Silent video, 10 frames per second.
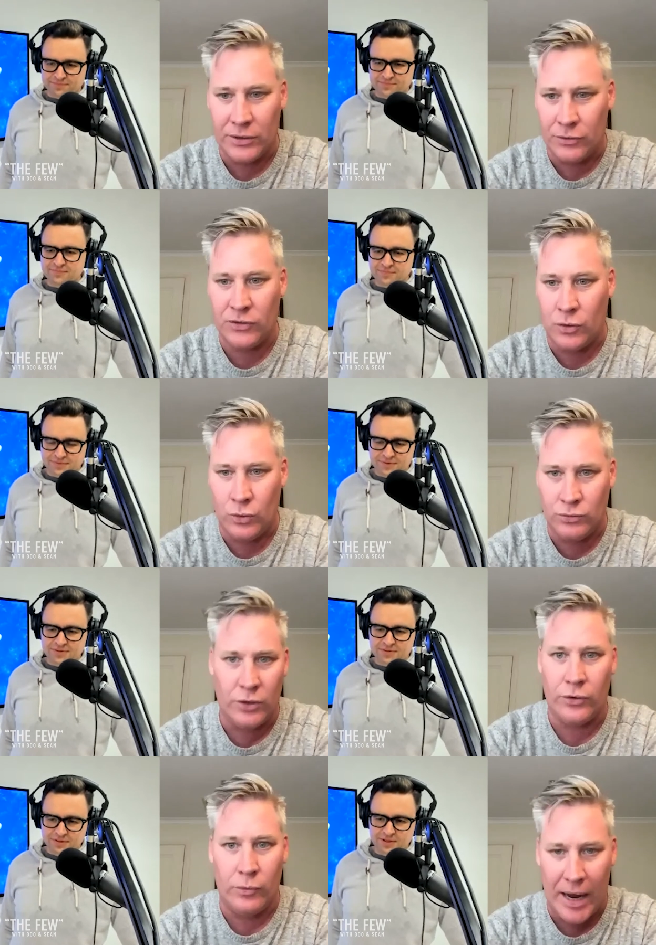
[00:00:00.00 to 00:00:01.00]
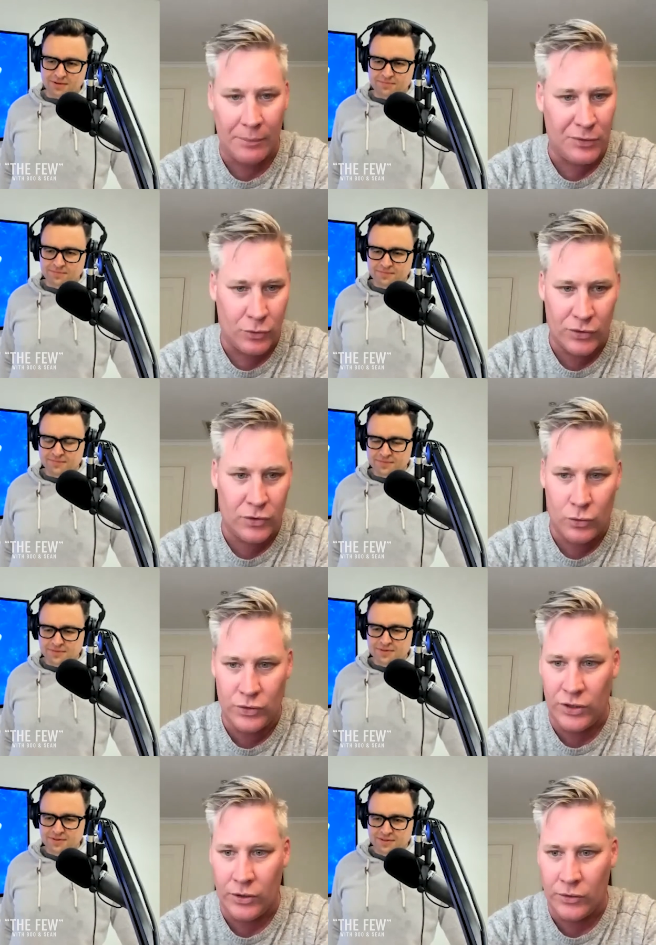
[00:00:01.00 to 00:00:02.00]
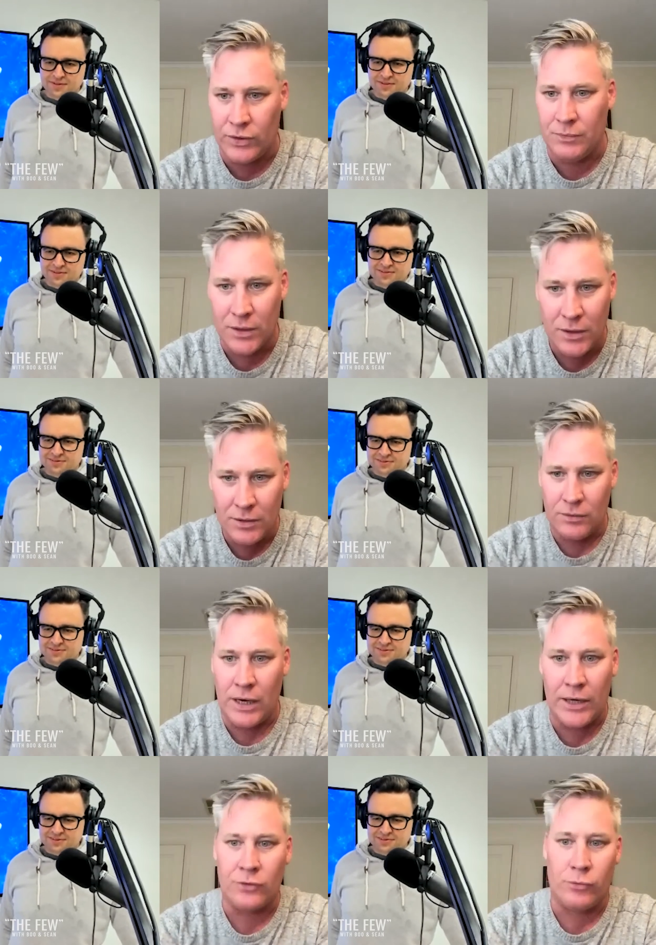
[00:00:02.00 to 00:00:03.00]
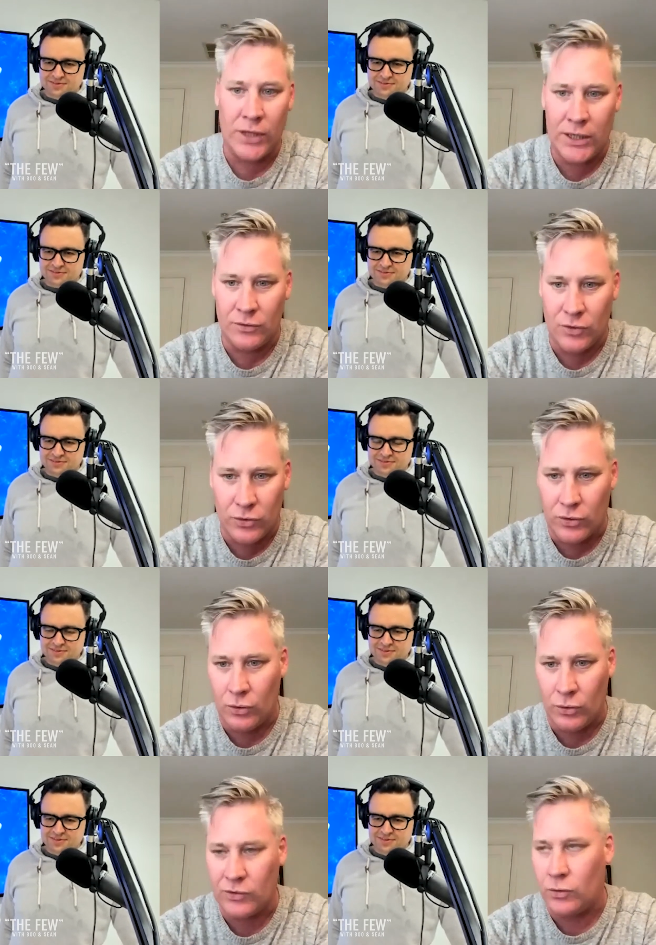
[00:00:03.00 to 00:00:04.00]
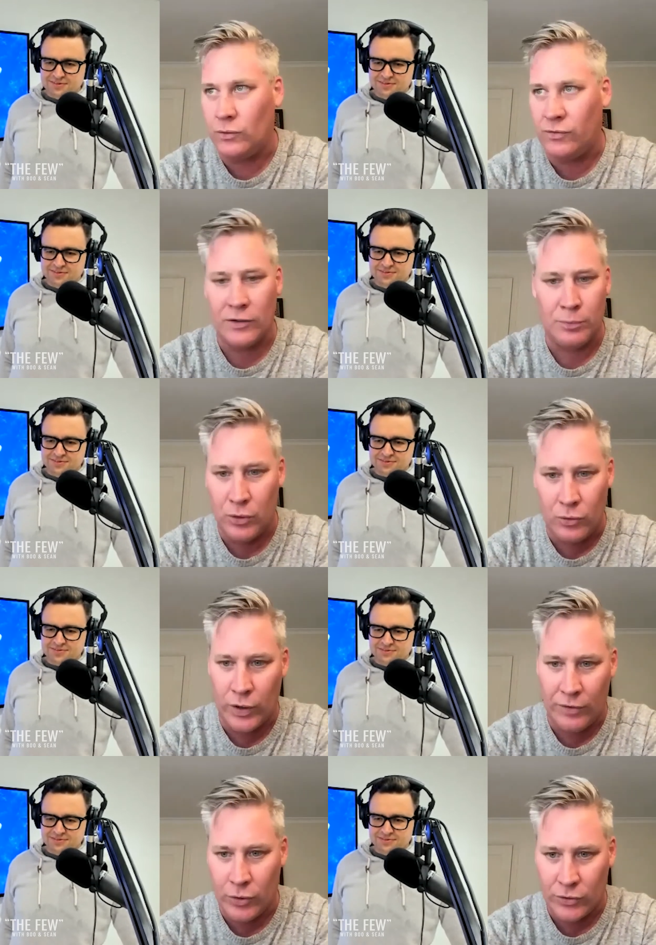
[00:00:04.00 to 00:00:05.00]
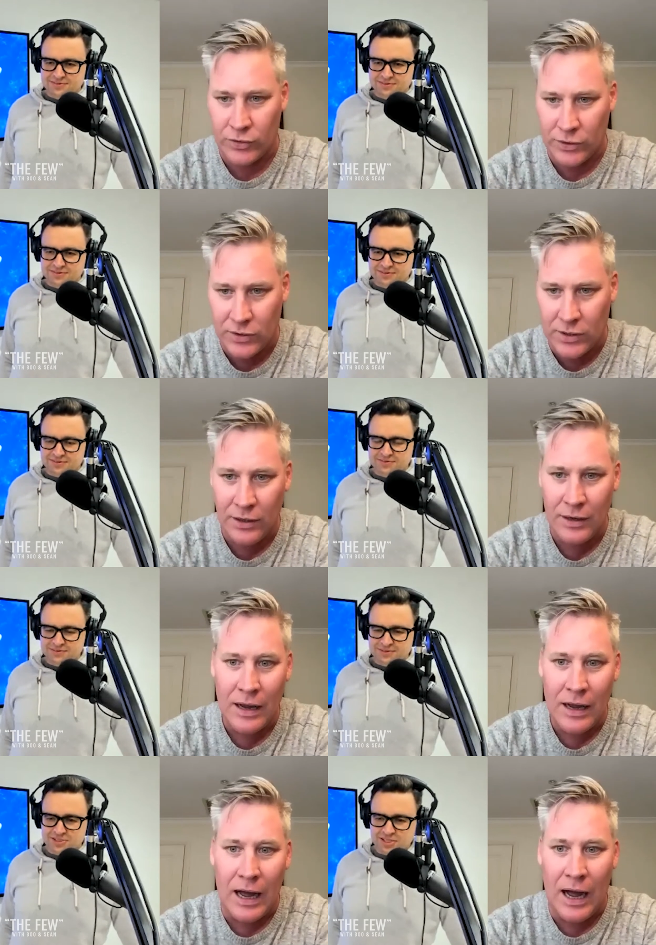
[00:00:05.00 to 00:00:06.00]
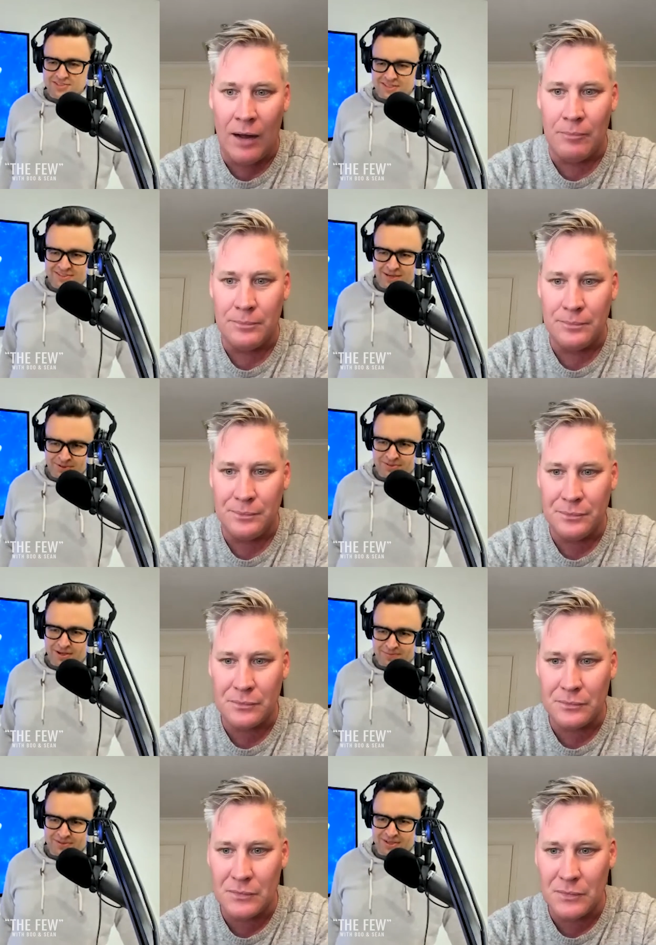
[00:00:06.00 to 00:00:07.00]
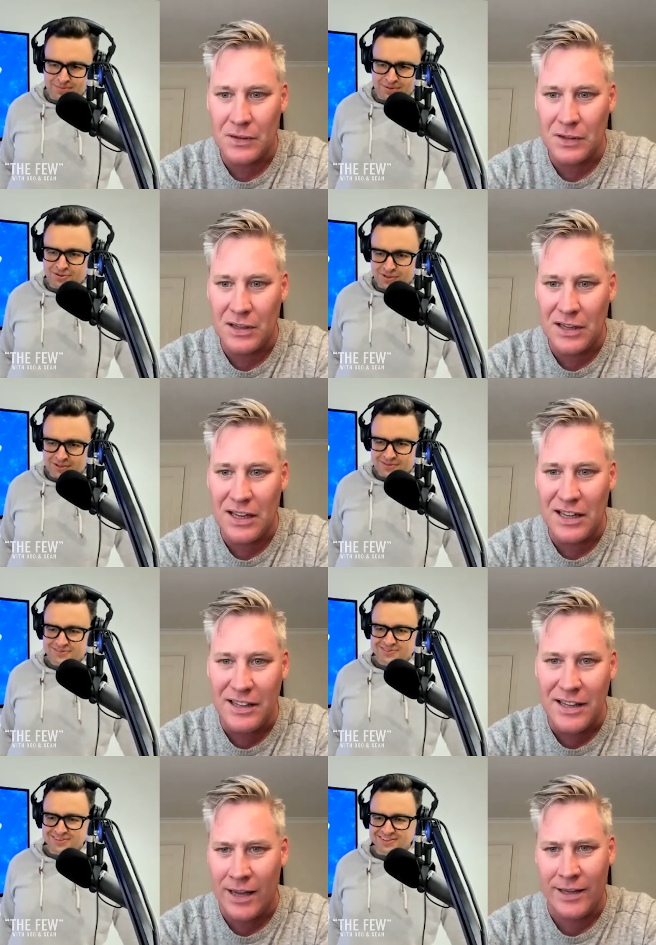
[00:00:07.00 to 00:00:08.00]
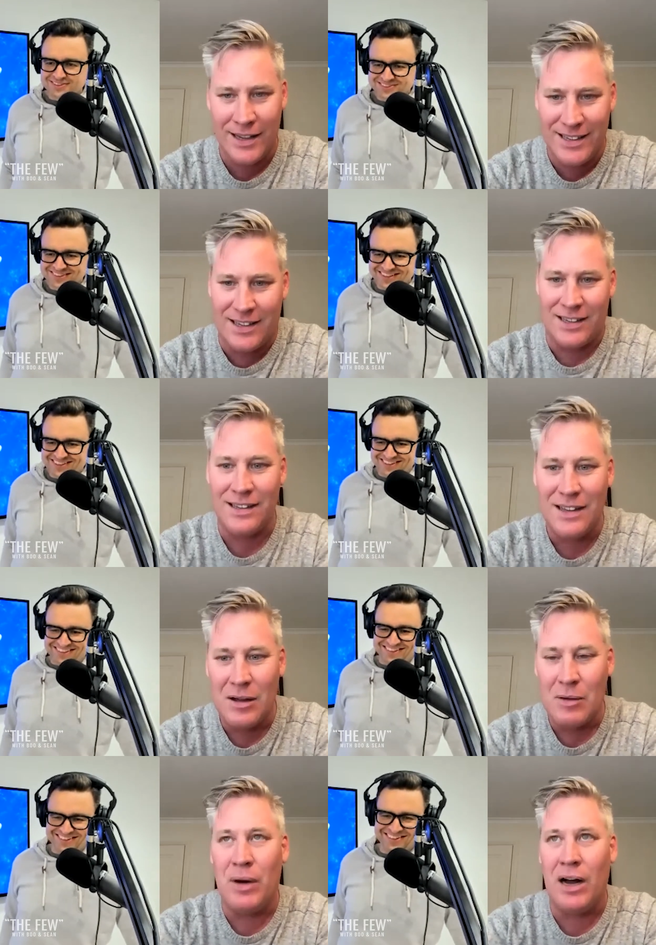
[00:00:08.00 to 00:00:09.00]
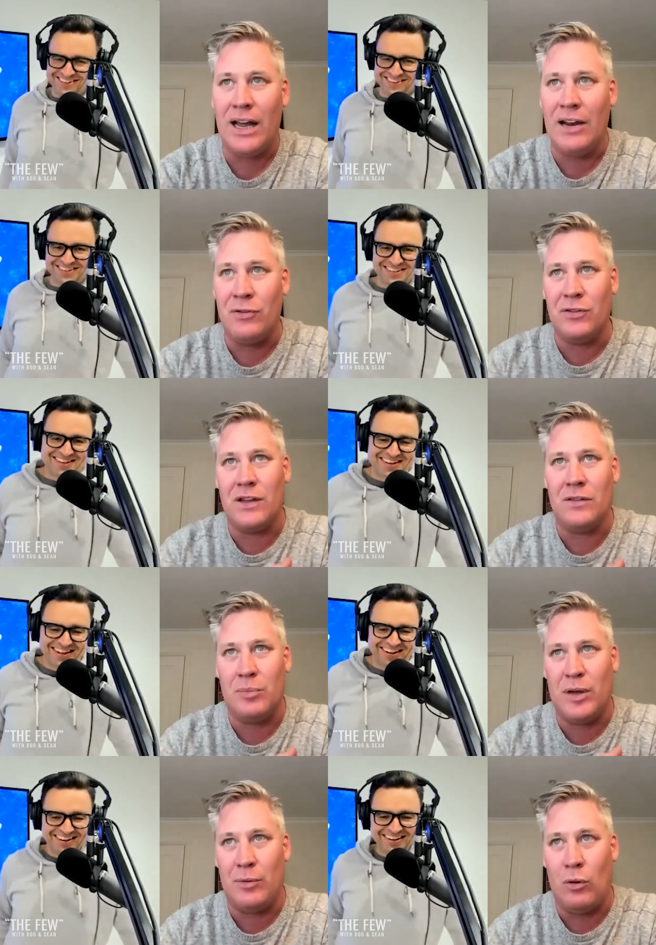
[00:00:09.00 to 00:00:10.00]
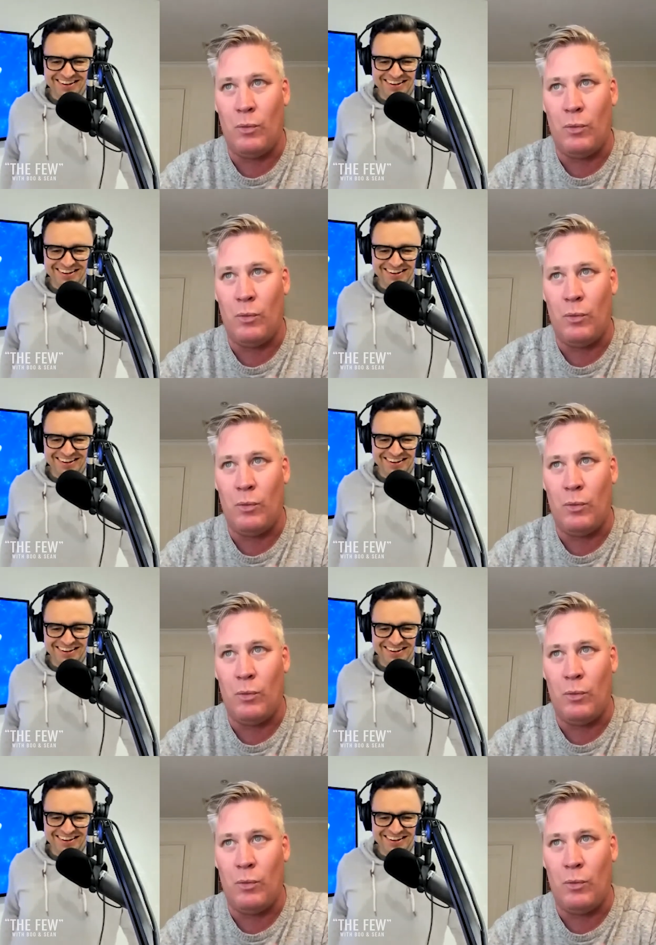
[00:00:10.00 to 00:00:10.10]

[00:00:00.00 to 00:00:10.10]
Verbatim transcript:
Speaker 1: it, or it's called Google Maps, or it's called, you know, the latest release of Google, or it's called Facebook, or whatever else it is. Yeah,
Speaker 2: it's like um, saying W W W dot. Yeah, yeah, yeah. But everything that people